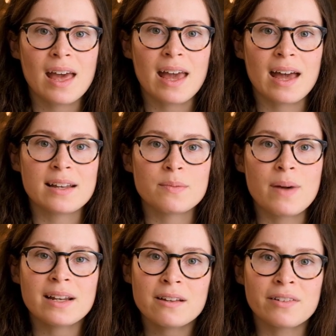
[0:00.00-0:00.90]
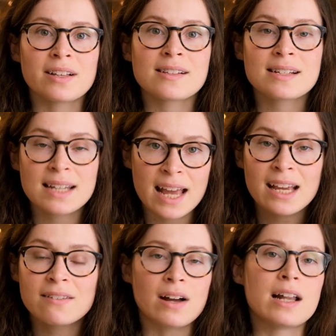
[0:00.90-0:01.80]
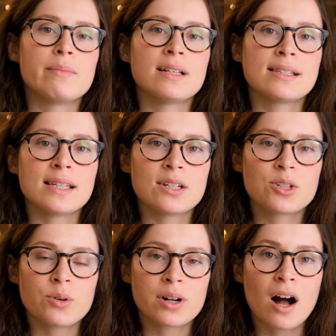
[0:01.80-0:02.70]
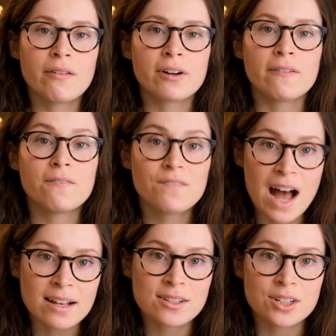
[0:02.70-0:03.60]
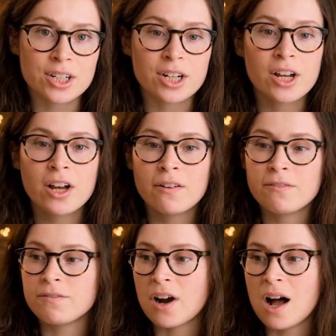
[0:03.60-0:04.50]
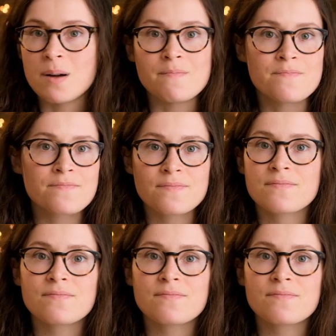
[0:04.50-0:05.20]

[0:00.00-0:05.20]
And many of us take vitamin C to recover faster from,